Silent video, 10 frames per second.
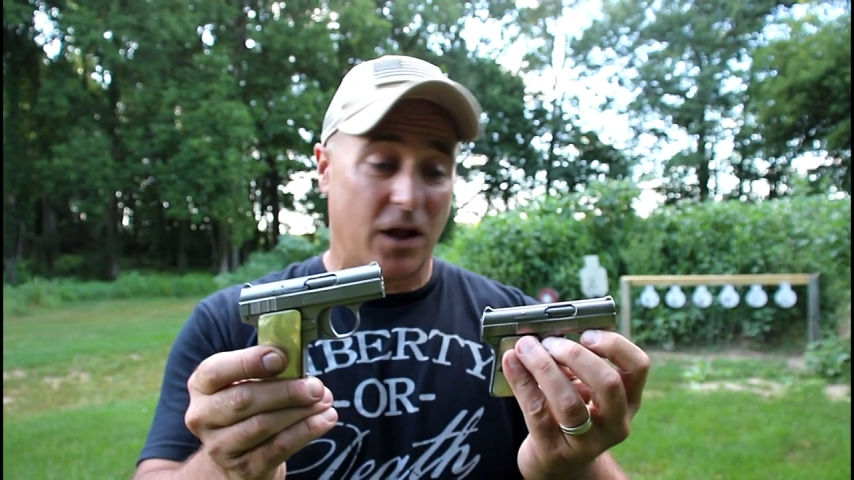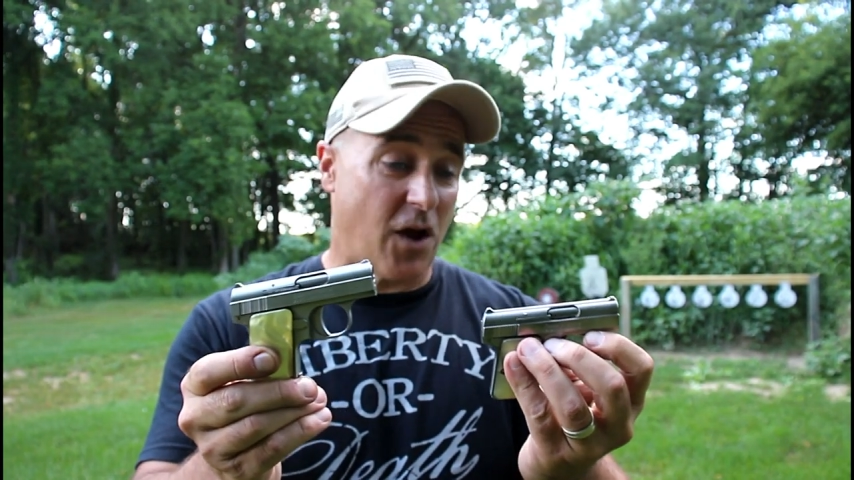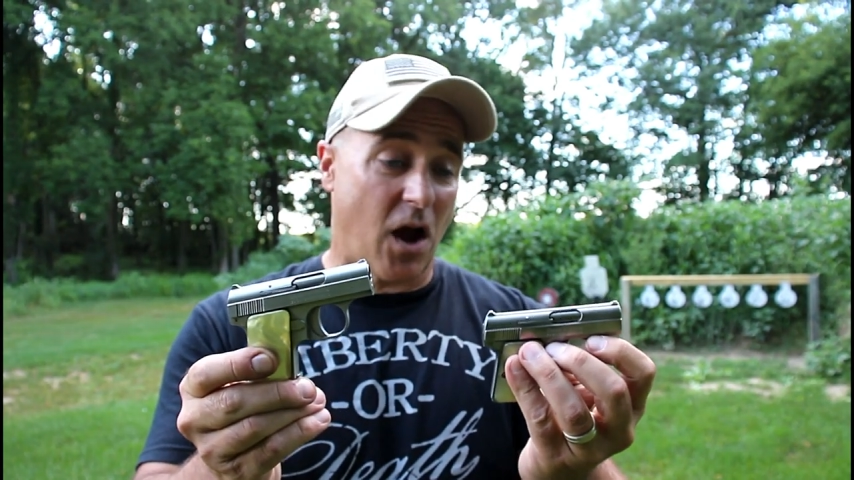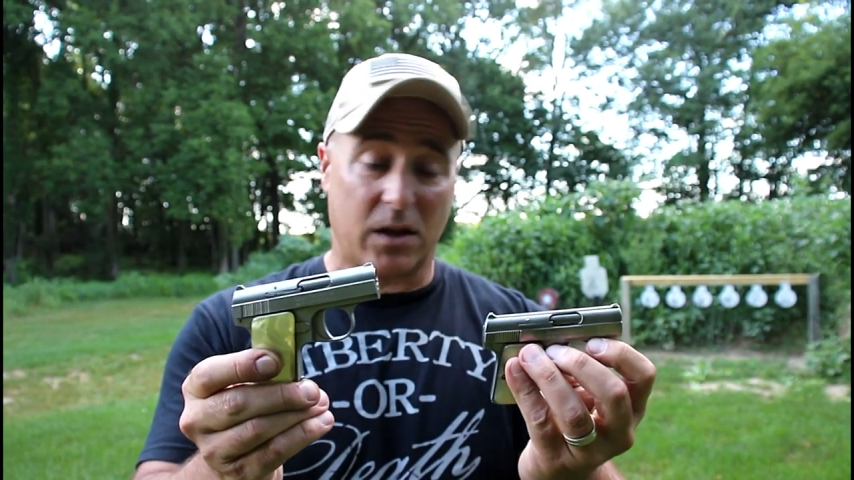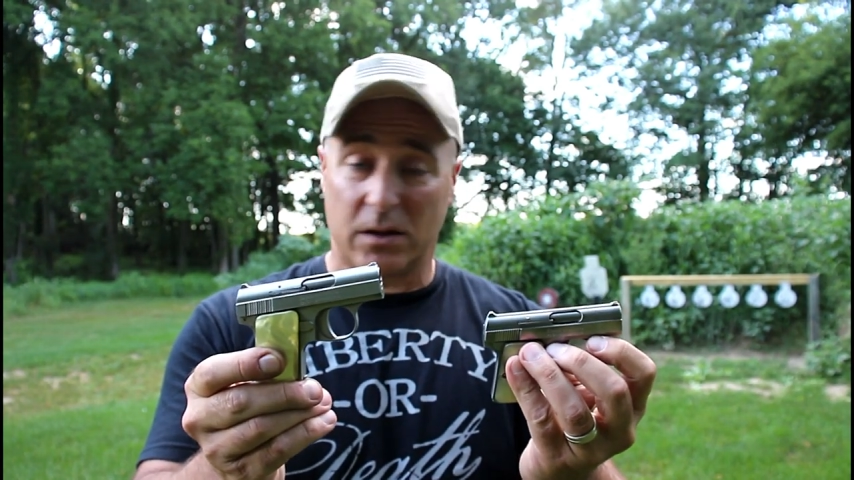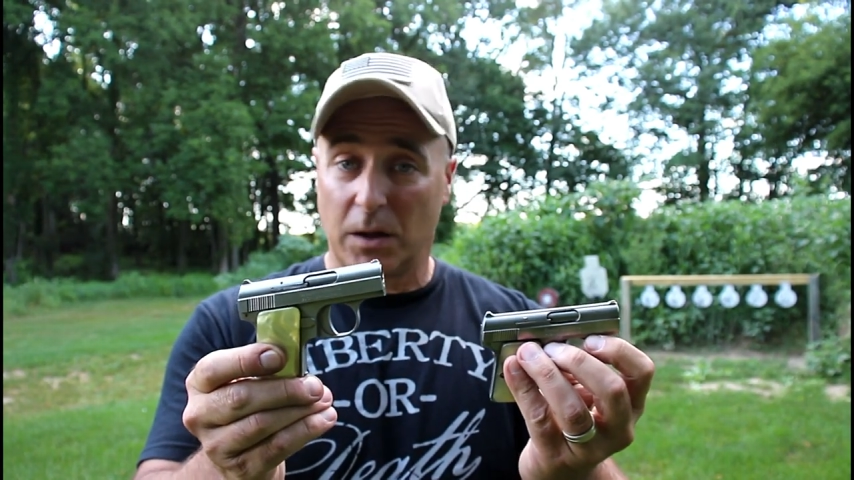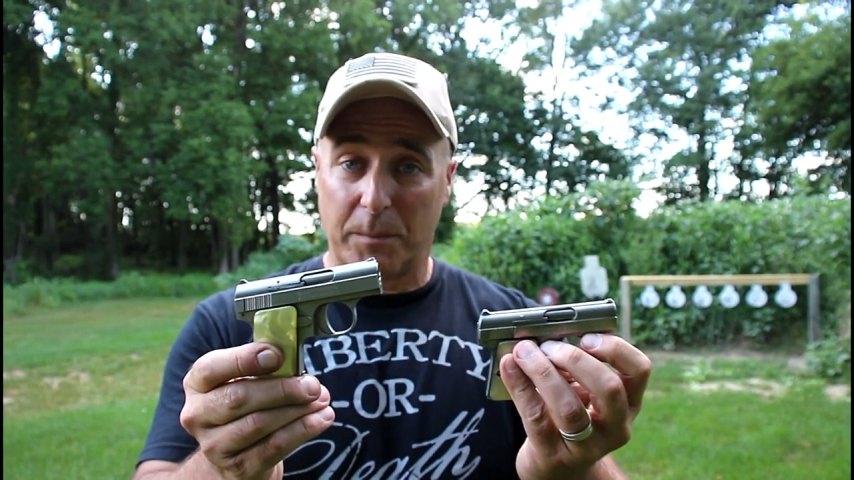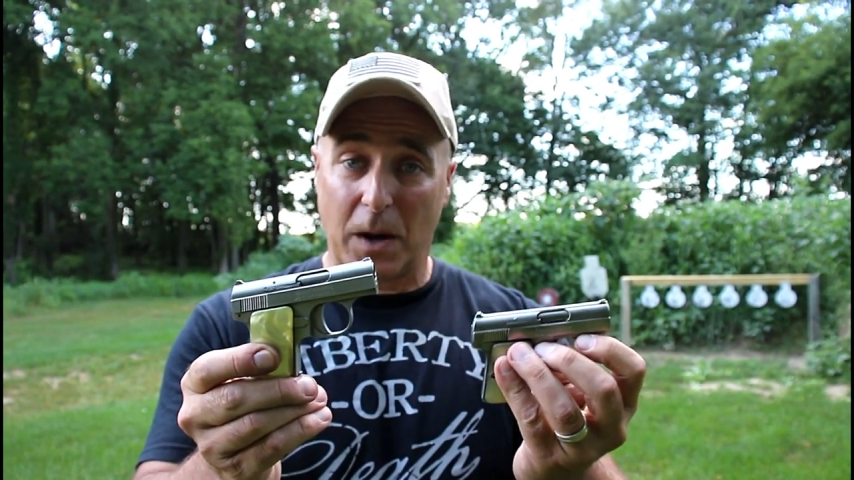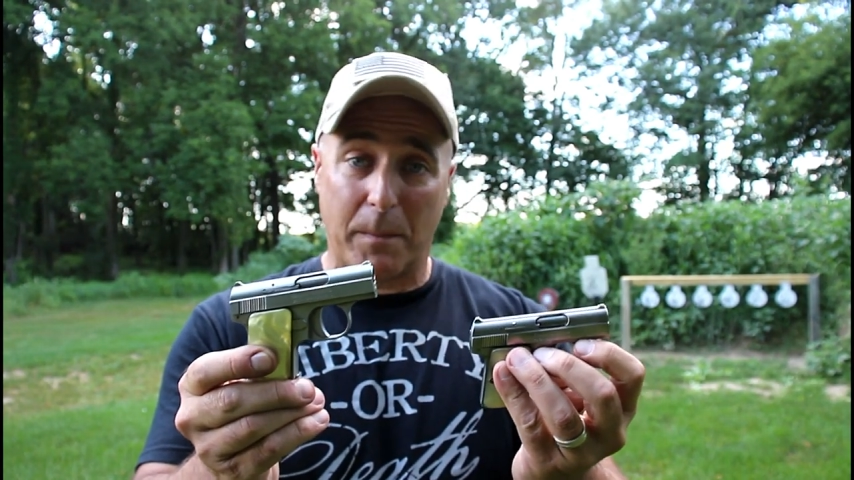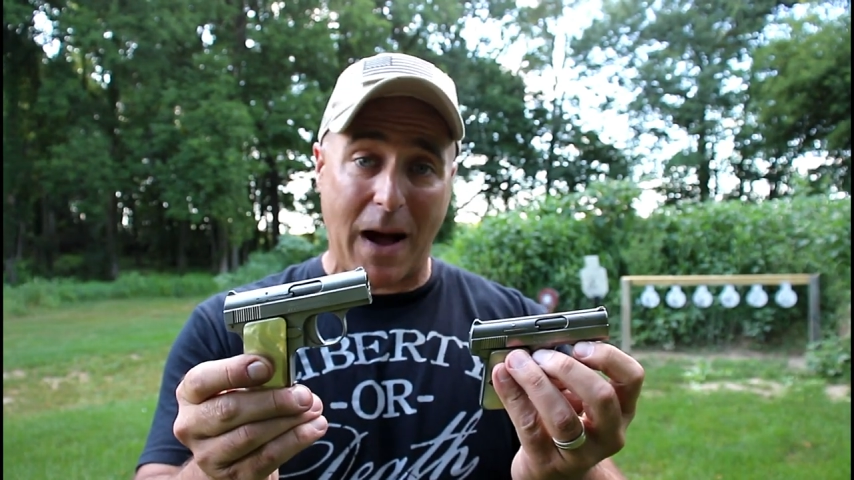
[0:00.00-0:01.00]
talk a little
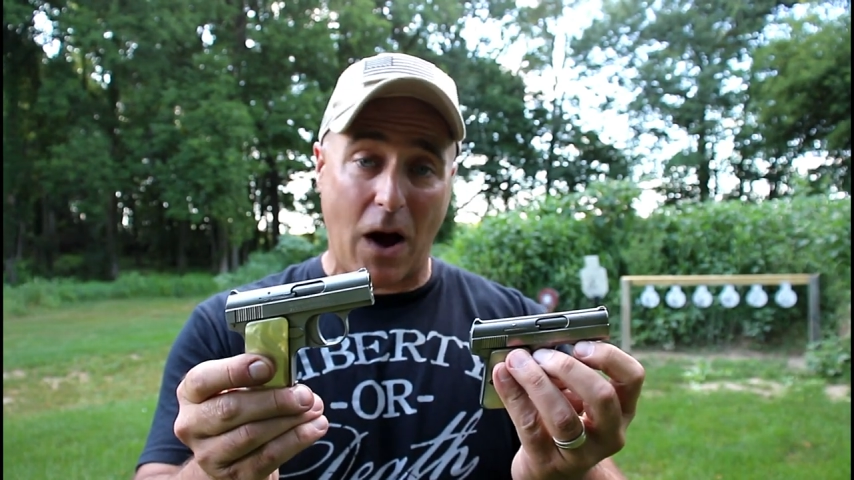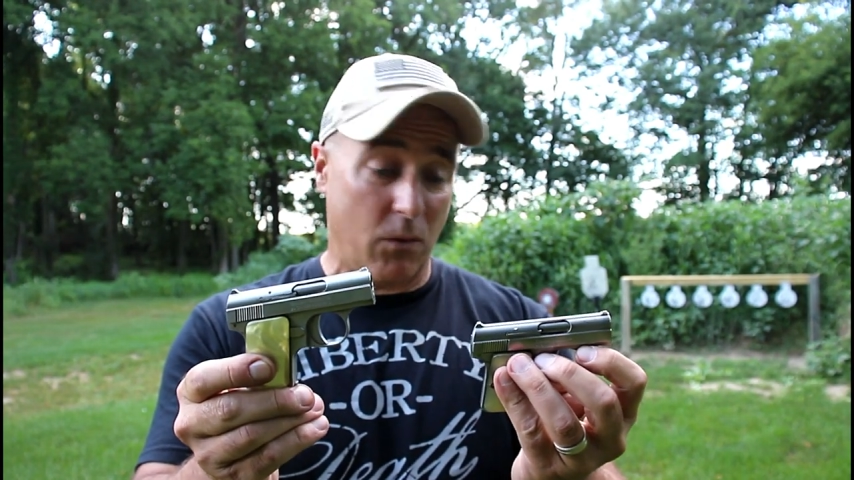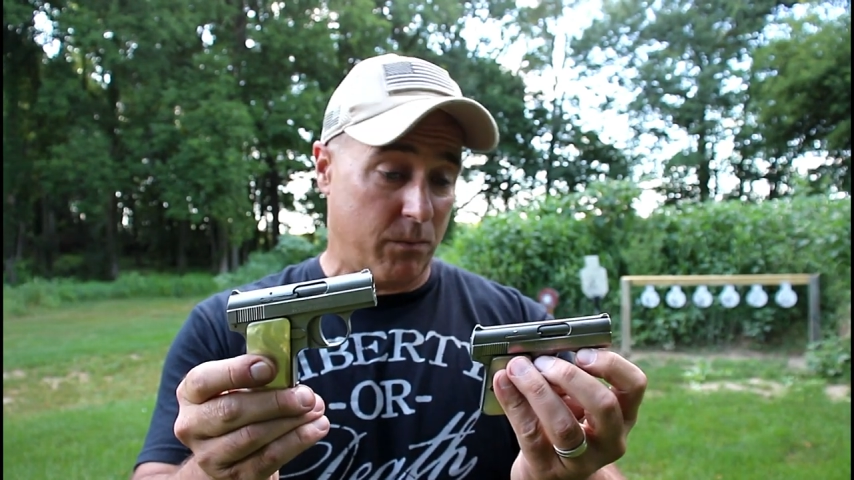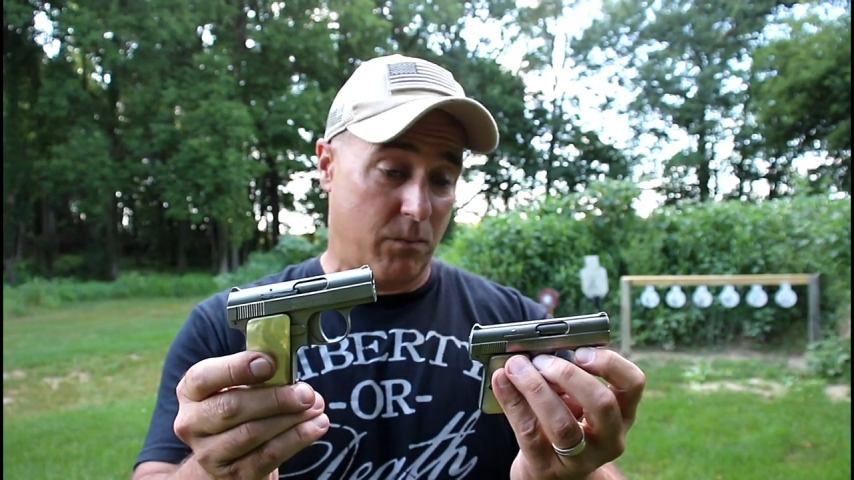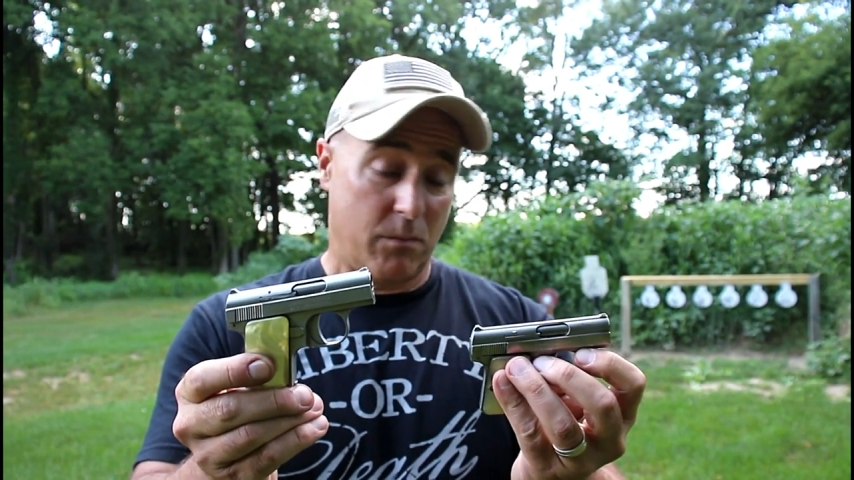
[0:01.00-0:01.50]
bit about